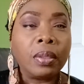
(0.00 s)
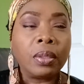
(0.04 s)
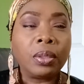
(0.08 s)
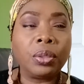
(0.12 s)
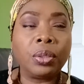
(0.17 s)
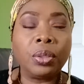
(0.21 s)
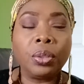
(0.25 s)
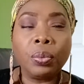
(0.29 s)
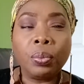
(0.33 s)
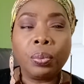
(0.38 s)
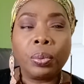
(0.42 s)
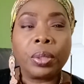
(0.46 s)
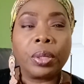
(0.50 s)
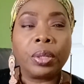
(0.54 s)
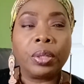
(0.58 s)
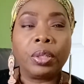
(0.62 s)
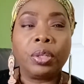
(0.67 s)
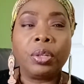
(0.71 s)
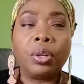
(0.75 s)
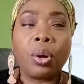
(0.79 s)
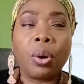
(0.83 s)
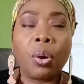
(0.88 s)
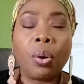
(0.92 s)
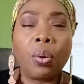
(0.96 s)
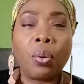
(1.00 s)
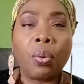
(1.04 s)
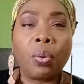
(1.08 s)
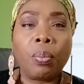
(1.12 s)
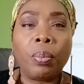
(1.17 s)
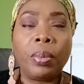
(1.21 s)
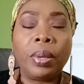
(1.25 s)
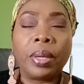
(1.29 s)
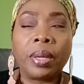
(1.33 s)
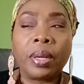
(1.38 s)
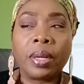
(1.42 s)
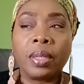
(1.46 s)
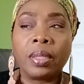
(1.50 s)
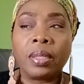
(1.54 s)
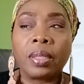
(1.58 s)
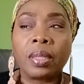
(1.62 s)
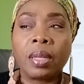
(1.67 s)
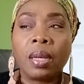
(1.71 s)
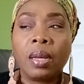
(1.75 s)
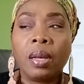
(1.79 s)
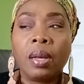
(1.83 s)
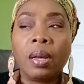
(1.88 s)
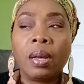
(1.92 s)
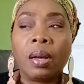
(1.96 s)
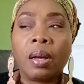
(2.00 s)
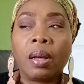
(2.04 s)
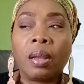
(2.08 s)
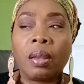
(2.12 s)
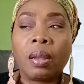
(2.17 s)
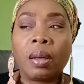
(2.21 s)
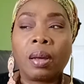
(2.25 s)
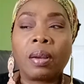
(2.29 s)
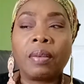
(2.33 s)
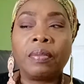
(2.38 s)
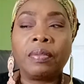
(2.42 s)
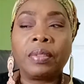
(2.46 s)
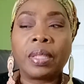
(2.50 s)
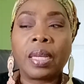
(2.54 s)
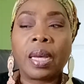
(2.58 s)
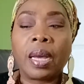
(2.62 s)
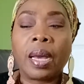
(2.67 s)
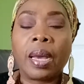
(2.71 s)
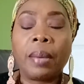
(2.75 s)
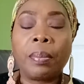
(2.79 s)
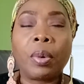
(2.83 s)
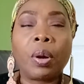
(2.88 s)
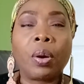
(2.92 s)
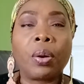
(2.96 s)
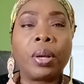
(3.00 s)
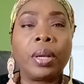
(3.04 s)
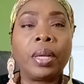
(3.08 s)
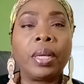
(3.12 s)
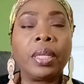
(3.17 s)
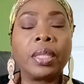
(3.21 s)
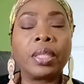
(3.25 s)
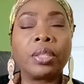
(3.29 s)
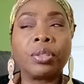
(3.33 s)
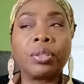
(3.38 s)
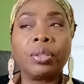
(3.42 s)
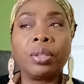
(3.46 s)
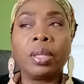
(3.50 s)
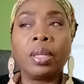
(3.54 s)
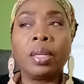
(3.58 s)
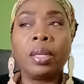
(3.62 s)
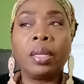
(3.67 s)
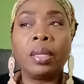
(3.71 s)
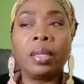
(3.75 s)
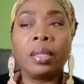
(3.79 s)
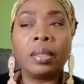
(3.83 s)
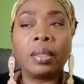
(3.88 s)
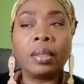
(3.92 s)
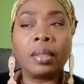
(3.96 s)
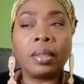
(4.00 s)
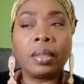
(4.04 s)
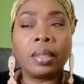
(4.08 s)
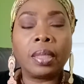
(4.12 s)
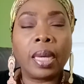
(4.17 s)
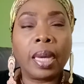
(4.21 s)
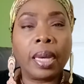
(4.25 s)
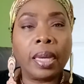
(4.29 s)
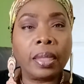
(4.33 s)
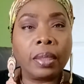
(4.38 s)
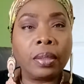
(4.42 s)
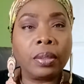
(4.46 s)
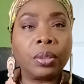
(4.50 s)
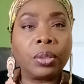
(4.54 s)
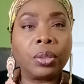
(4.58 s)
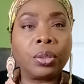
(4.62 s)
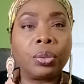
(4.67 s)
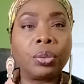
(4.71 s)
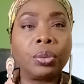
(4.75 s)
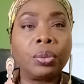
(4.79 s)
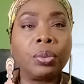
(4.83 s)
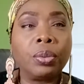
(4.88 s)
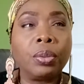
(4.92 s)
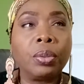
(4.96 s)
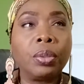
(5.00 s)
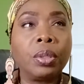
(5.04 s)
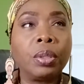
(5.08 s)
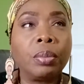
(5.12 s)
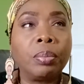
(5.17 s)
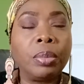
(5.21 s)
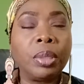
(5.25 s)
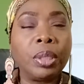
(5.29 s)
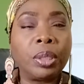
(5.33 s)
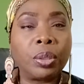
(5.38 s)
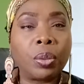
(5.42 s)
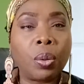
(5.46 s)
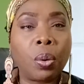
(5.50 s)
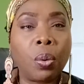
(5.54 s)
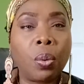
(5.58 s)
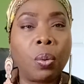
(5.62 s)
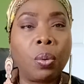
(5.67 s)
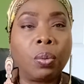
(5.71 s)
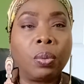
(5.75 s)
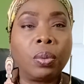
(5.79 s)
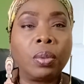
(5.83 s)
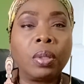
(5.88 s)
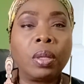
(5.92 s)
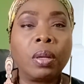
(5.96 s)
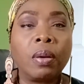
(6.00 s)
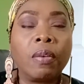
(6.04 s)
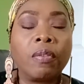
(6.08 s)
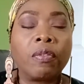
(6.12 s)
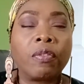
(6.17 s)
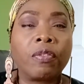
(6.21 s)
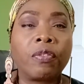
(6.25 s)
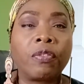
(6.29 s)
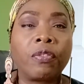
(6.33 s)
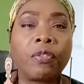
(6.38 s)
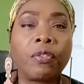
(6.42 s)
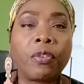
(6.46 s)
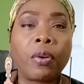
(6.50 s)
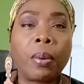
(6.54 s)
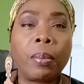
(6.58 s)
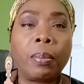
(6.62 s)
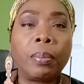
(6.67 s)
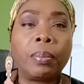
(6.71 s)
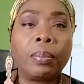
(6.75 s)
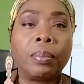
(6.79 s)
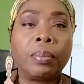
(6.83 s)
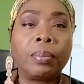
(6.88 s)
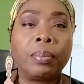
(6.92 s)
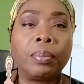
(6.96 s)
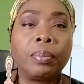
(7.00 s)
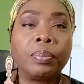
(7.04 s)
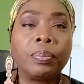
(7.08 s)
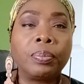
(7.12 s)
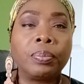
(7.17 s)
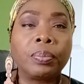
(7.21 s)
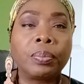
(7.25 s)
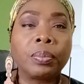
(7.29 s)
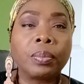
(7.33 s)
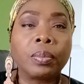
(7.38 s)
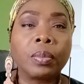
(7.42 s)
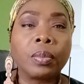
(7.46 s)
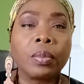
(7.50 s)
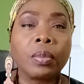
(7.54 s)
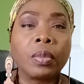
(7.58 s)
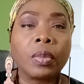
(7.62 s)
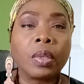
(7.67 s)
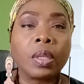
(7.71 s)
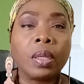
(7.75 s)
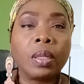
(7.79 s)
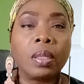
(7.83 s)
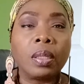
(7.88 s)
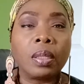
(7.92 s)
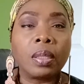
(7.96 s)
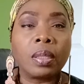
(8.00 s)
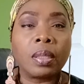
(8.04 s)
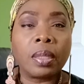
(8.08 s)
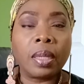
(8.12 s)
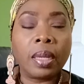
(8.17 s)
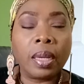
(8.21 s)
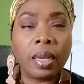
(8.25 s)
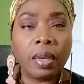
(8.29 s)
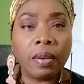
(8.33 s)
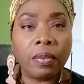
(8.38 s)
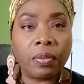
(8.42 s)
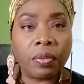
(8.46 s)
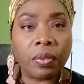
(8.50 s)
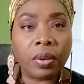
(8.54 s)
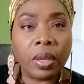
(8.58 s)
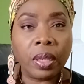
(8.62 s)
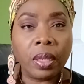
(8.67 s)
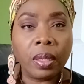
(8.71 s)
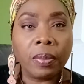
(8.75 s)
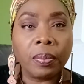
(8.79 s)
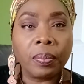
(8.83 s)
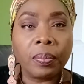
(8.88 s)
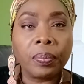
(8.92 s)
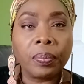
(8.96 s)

You wouldn't know, because a lot of time our history tend to be told from slavery.